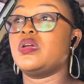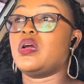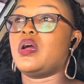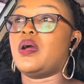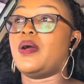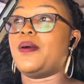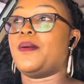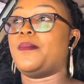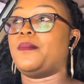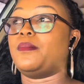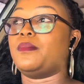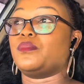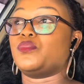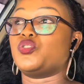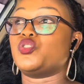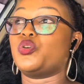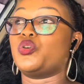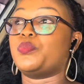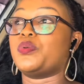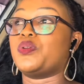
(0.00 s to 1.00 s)
um,
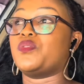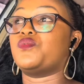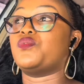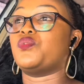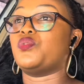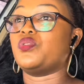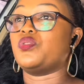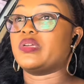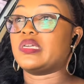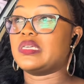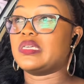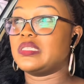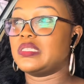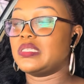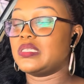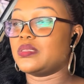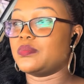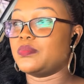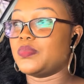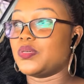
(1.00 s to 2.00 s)
shopping for
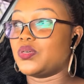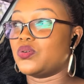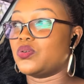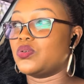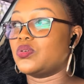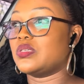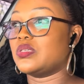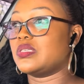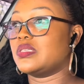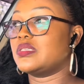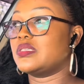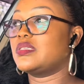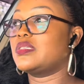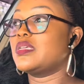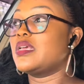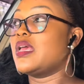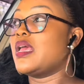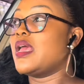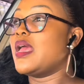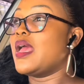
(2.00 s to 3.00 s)
greens because
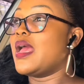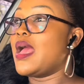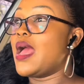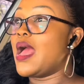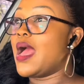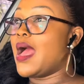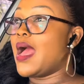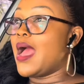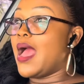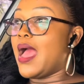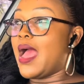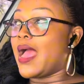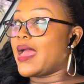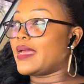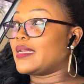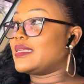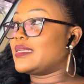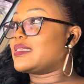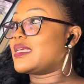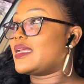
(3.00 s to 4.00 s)
i
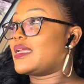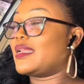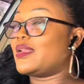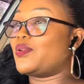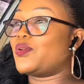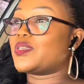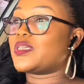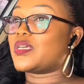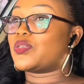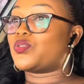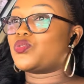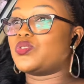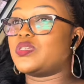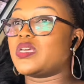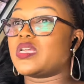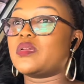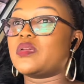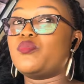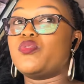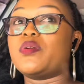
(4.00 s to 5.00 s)
decided wacha
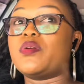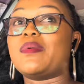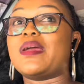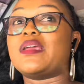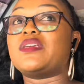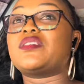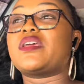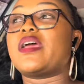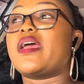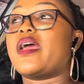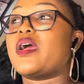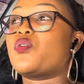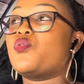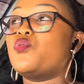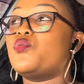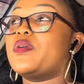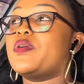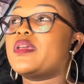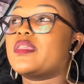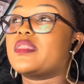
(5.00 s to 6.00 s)
tujaribu hii my ya
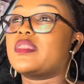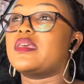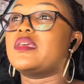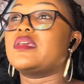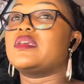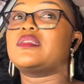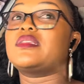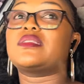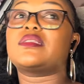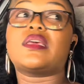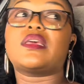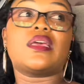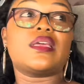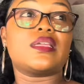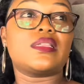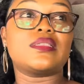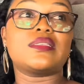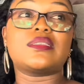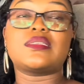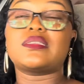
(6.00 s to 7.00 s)
kuwing things
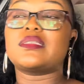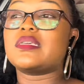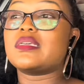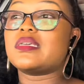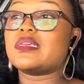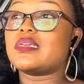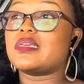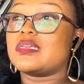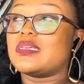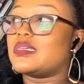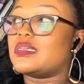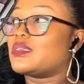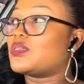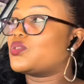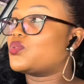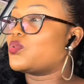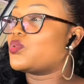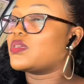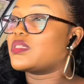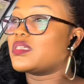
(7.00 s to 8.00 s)
and it
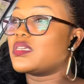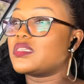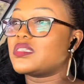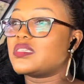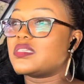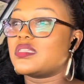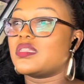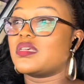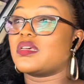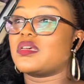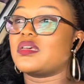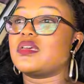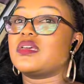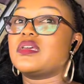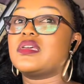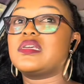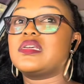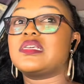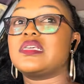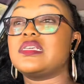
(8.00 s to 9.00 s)
wasn't the
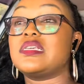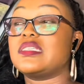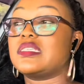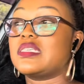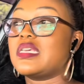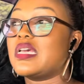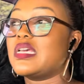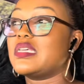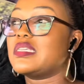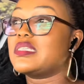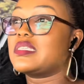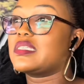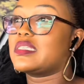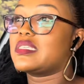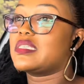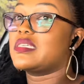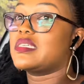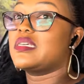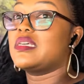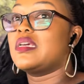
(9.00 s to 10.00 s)

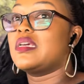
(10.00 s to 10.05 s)
easiest